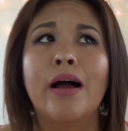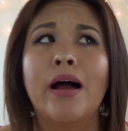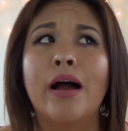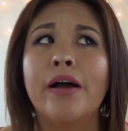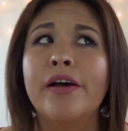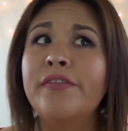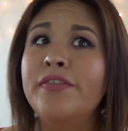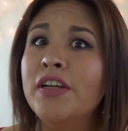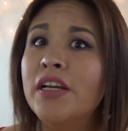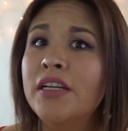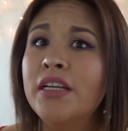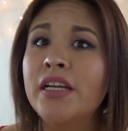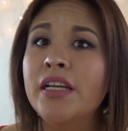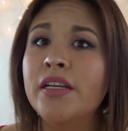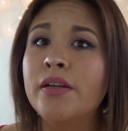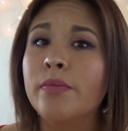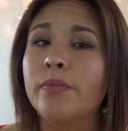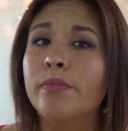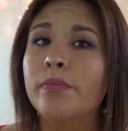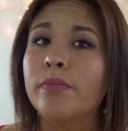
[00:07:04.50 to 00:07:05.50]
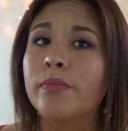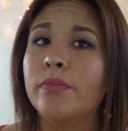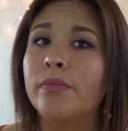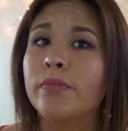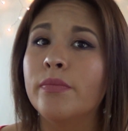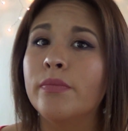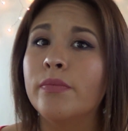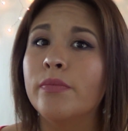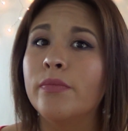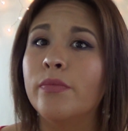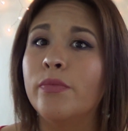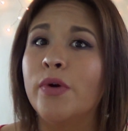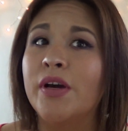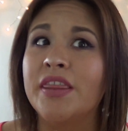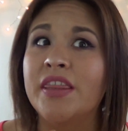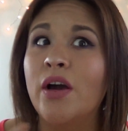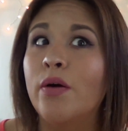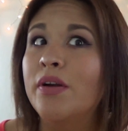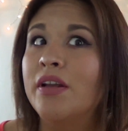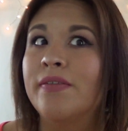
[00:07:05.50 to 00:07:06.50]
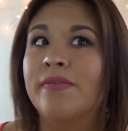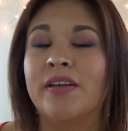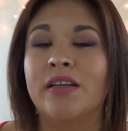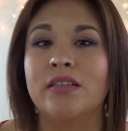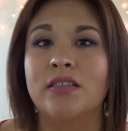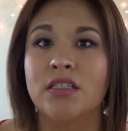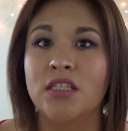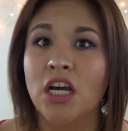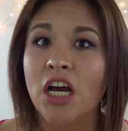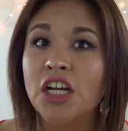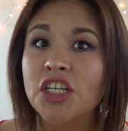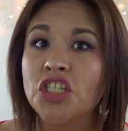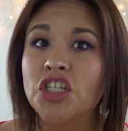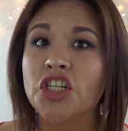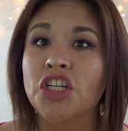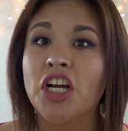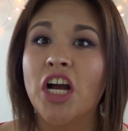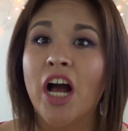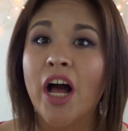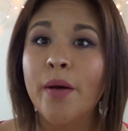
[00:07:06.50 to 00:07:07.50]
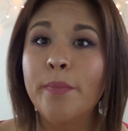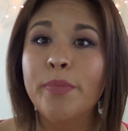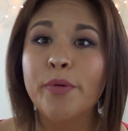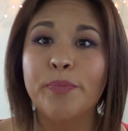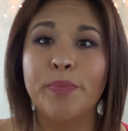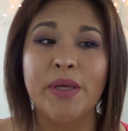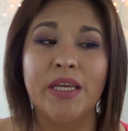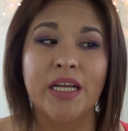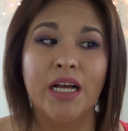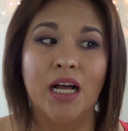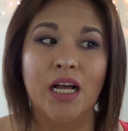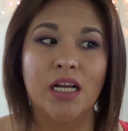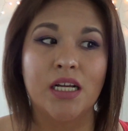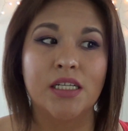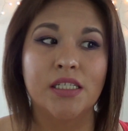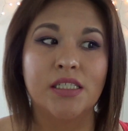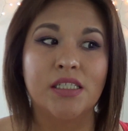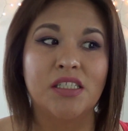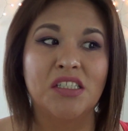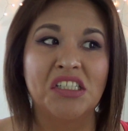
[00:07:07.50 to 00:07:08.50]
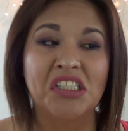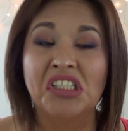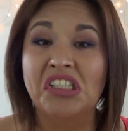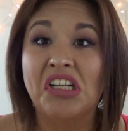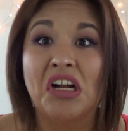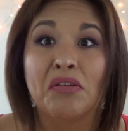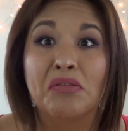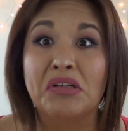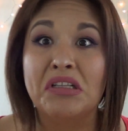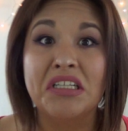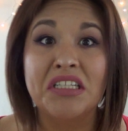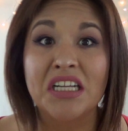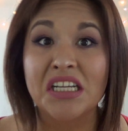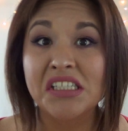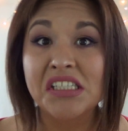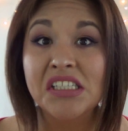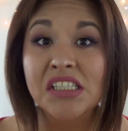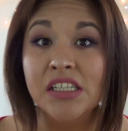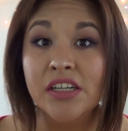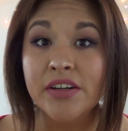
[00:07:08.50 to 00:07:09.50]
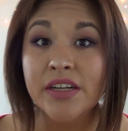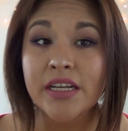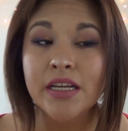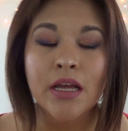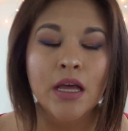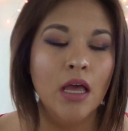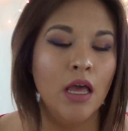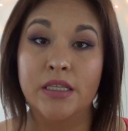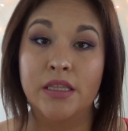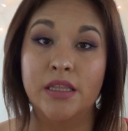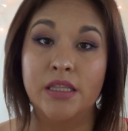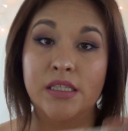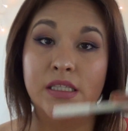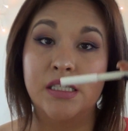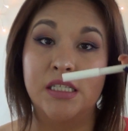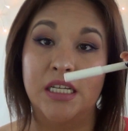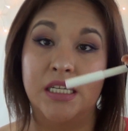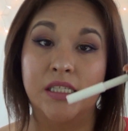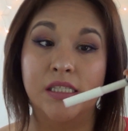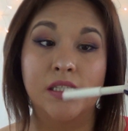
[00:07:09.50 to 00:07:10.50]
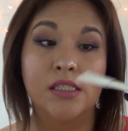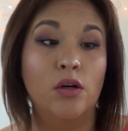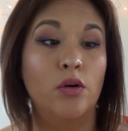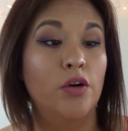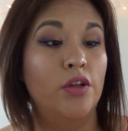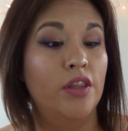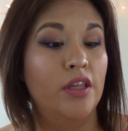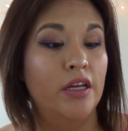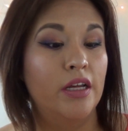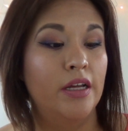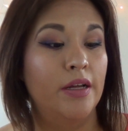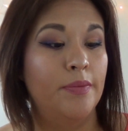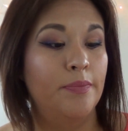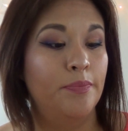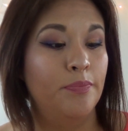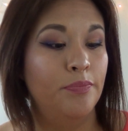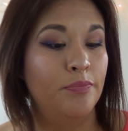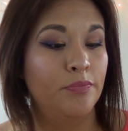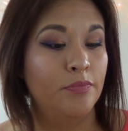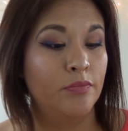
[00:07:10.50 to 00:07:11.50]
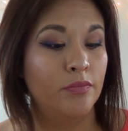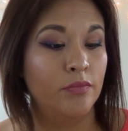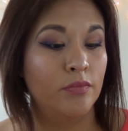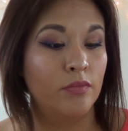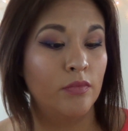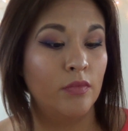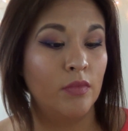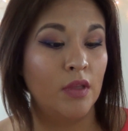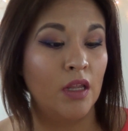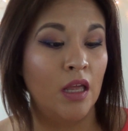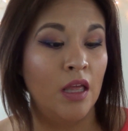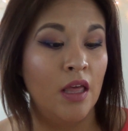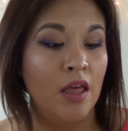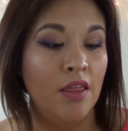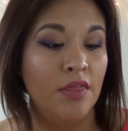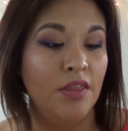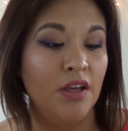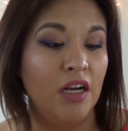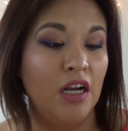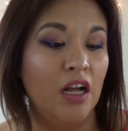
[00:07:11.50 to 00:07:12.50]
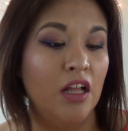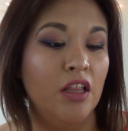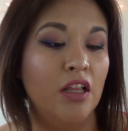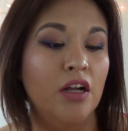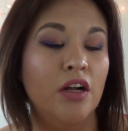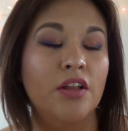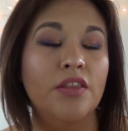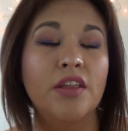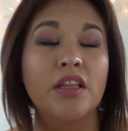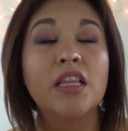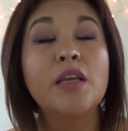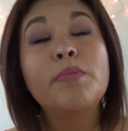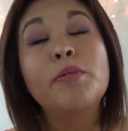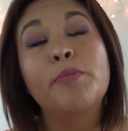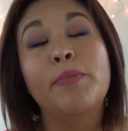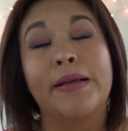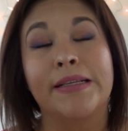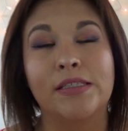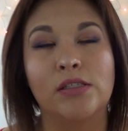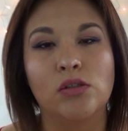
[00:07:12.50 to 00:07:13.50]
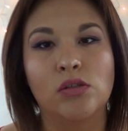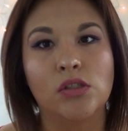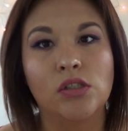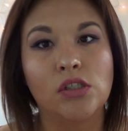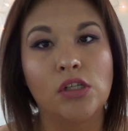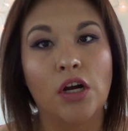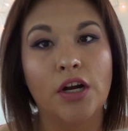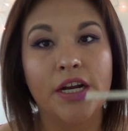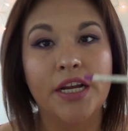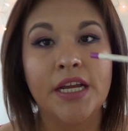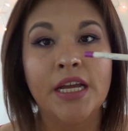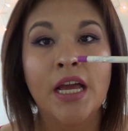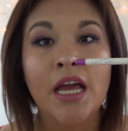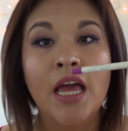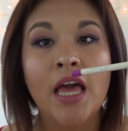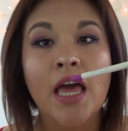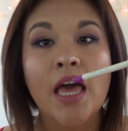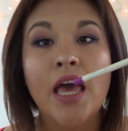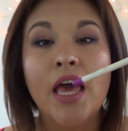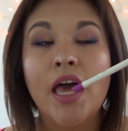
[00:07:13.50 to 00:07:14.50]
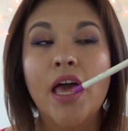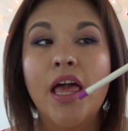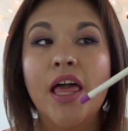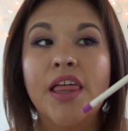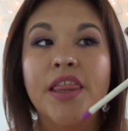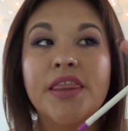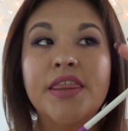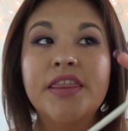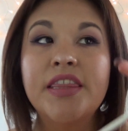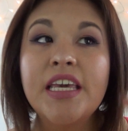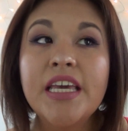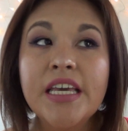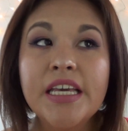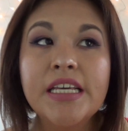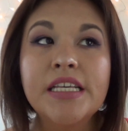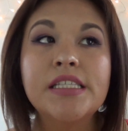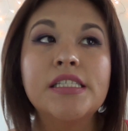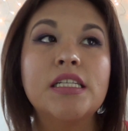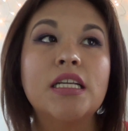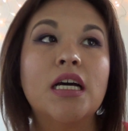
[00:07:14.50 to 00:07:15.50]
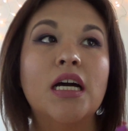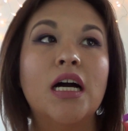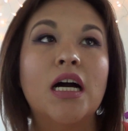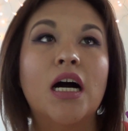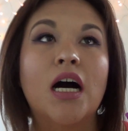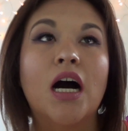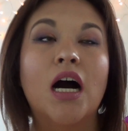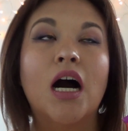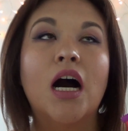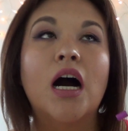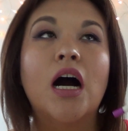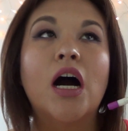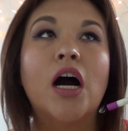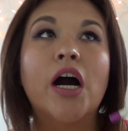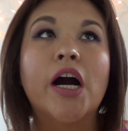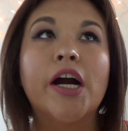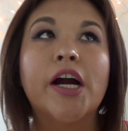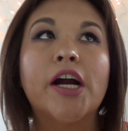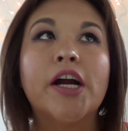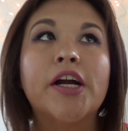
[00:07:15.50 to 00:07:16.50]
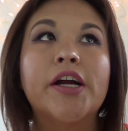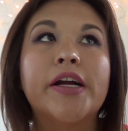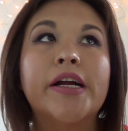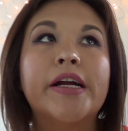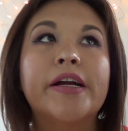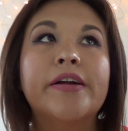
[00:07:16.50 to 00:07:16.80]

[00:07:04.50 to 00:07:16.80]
I've done it without even touching up because it's not really necessary. Sticks or the lippy pencils, sorry. These are